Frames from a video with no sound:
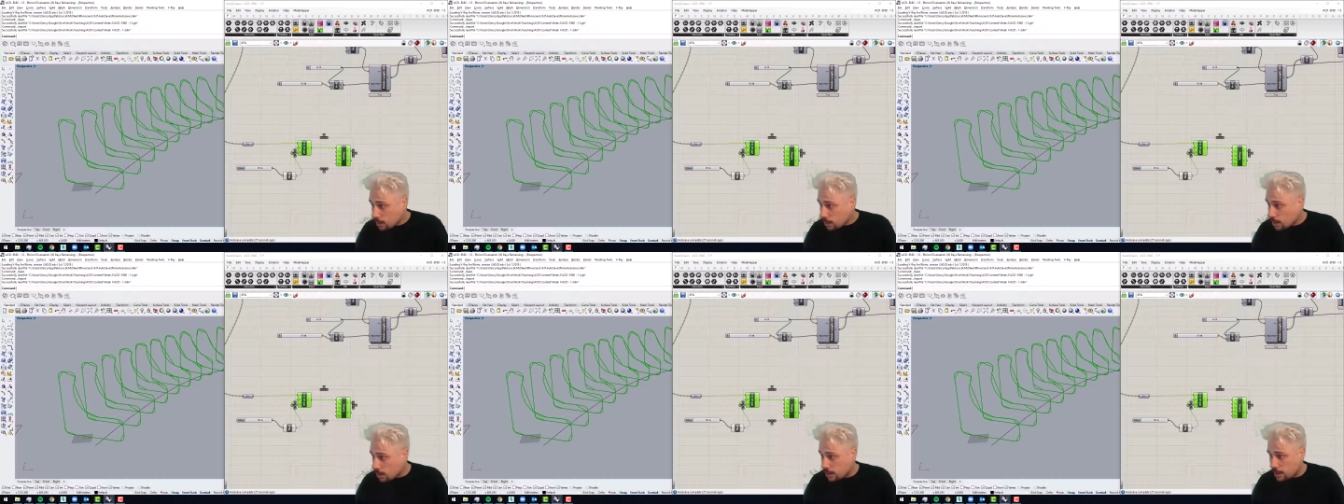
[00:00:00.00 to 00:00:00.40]

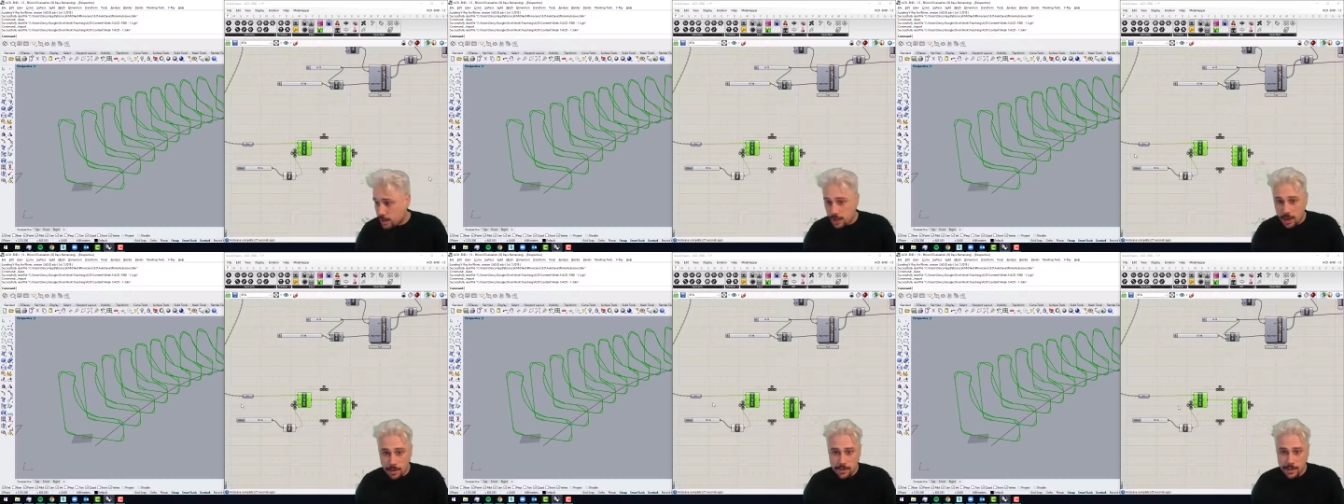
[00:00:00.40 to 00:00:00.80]
a lot of the
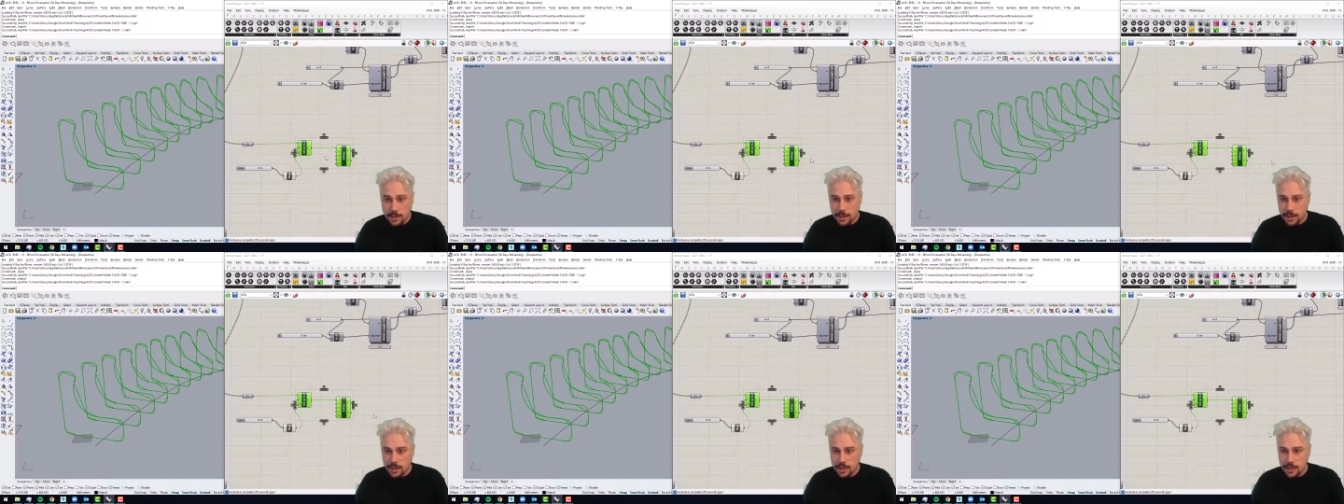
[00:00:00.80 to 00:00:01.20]
time. So
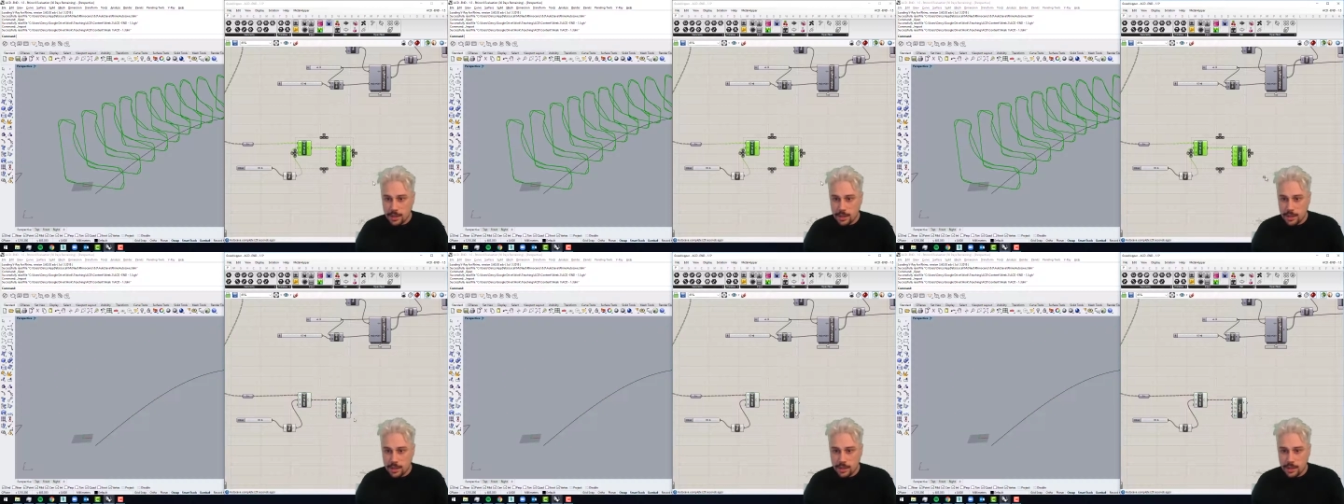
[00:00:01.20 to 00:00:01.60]
let's
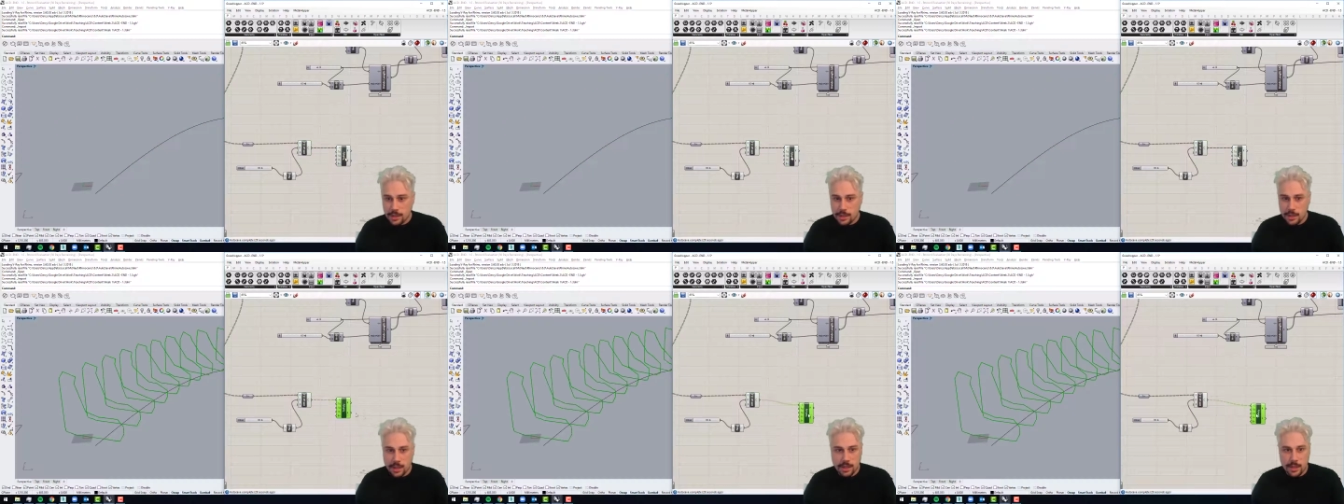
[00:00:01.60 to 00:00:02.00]
just
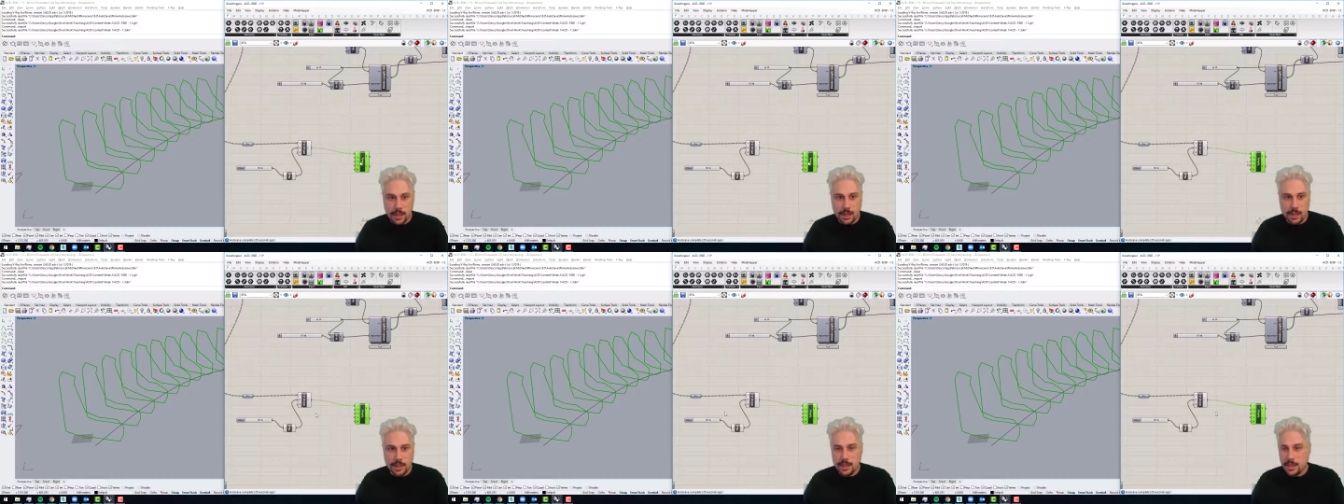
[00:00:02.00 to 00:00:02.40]
chuck
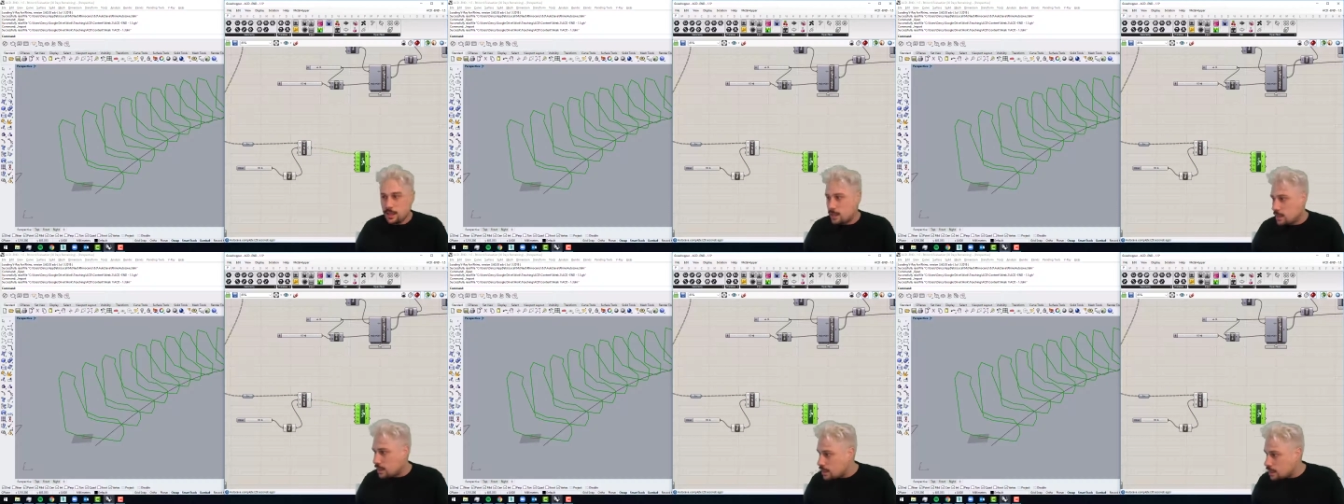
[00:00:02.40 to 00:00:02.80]
that in.
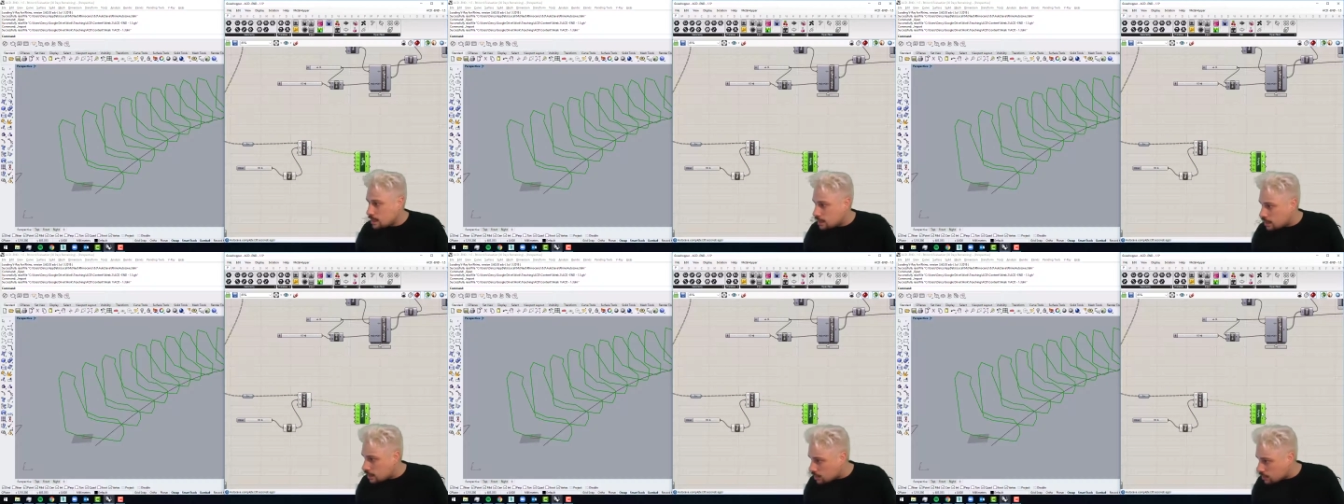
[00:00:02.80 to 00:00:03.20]
These
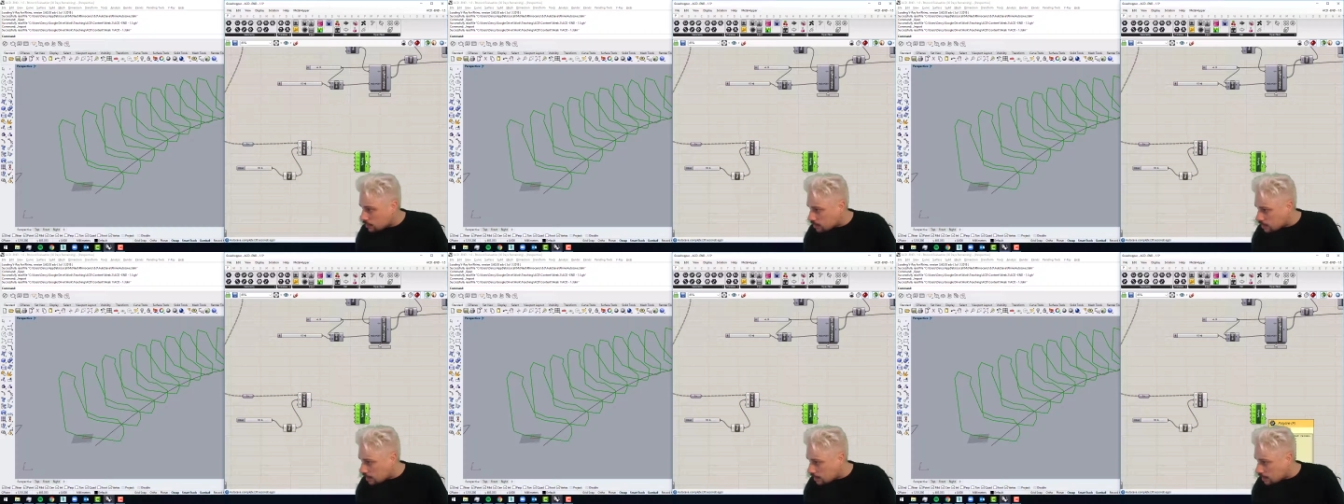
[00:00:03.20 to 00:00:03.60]
initial
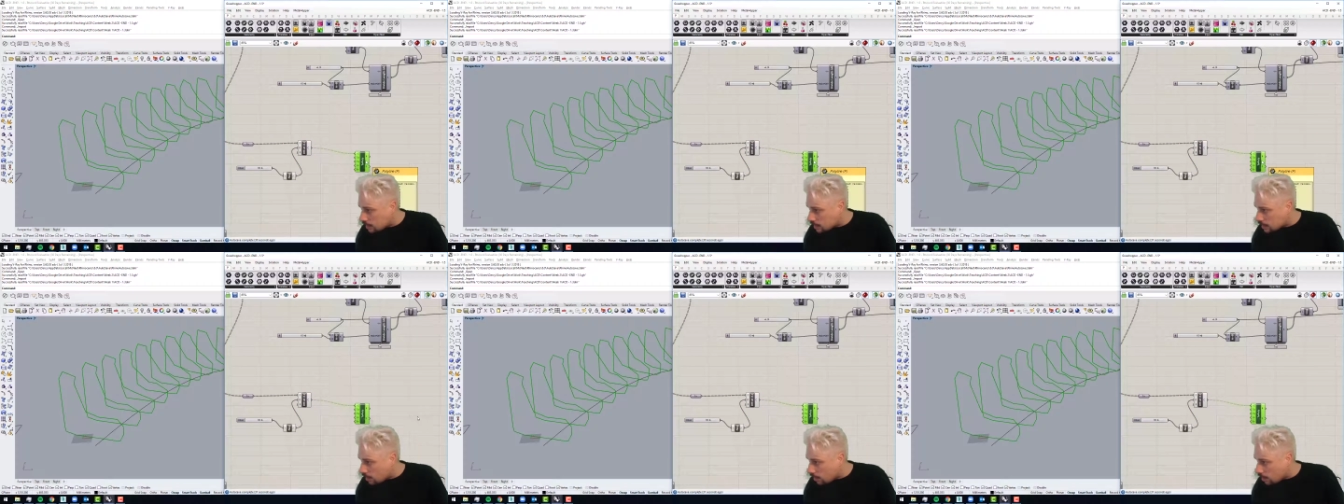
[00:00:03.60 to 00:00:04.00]

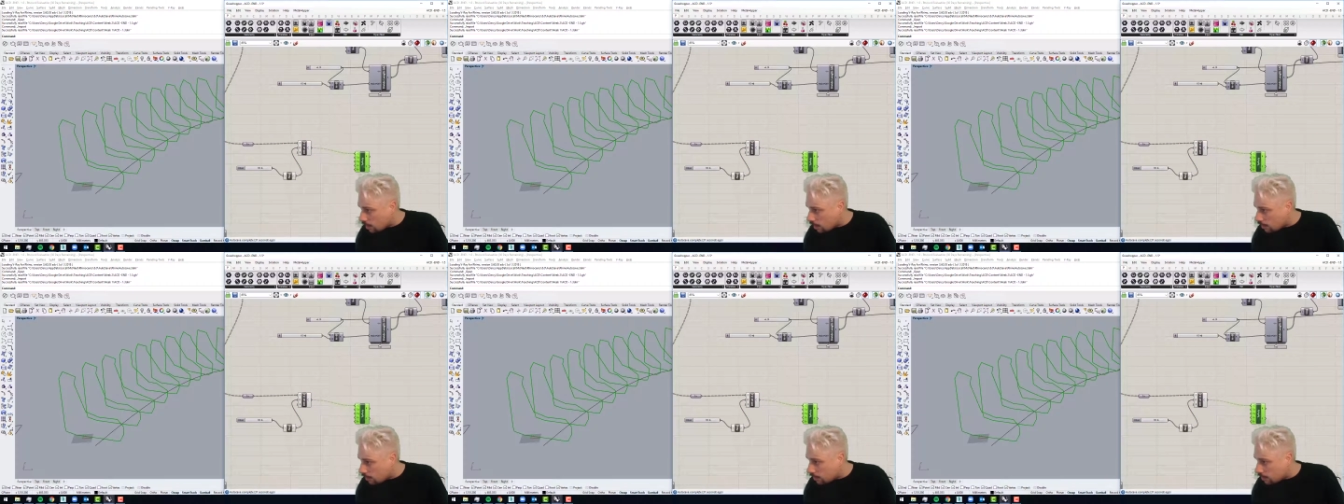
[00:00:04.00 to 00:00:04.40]
settings
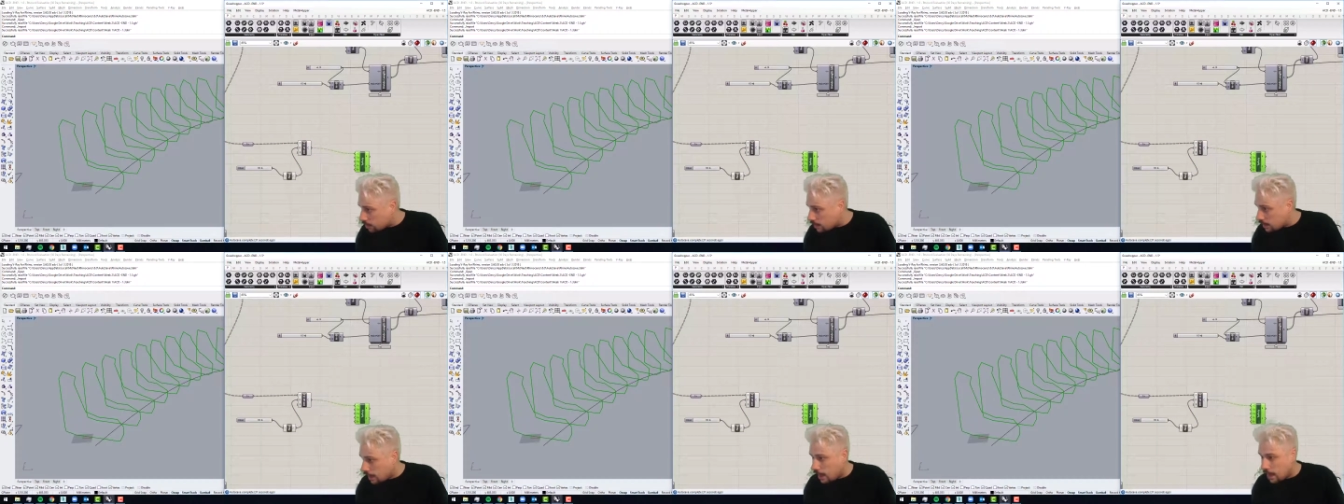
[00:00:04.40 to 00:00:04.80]
are
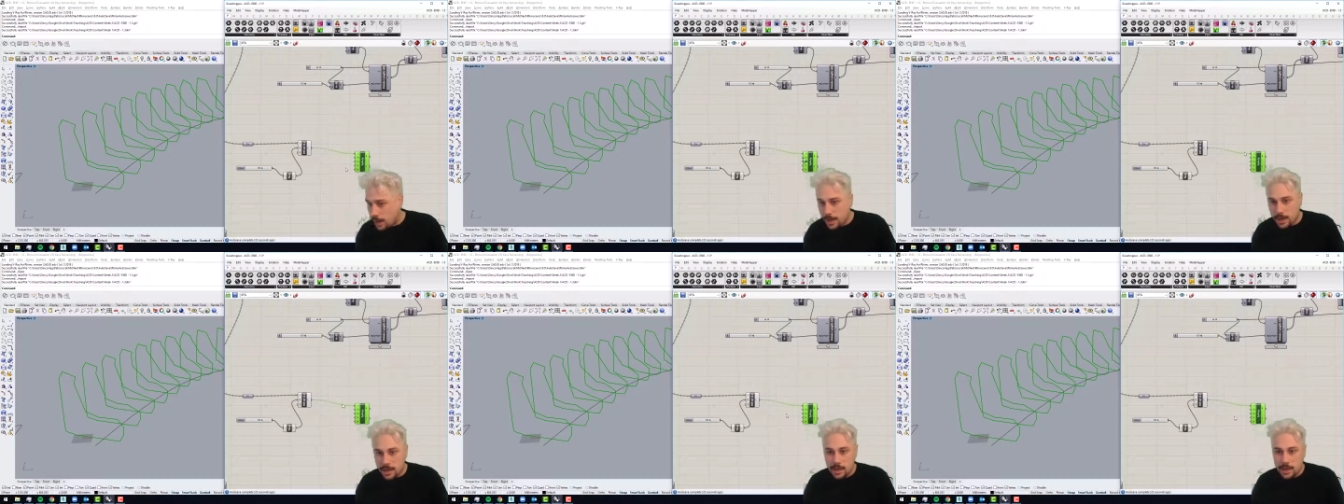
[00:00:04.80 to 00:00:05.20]

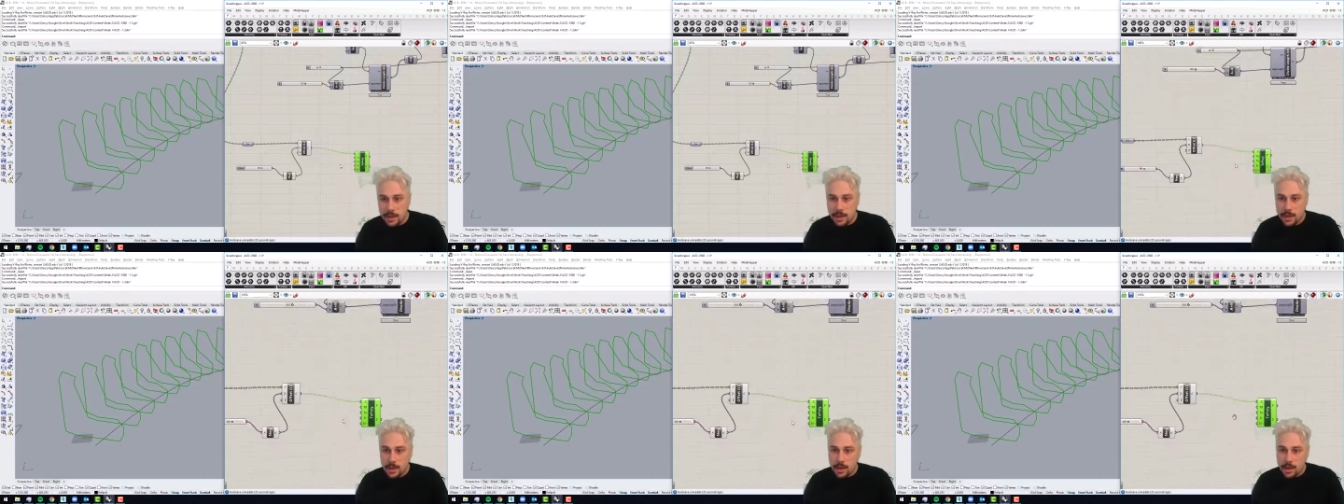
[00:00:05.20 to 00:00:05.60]
okay.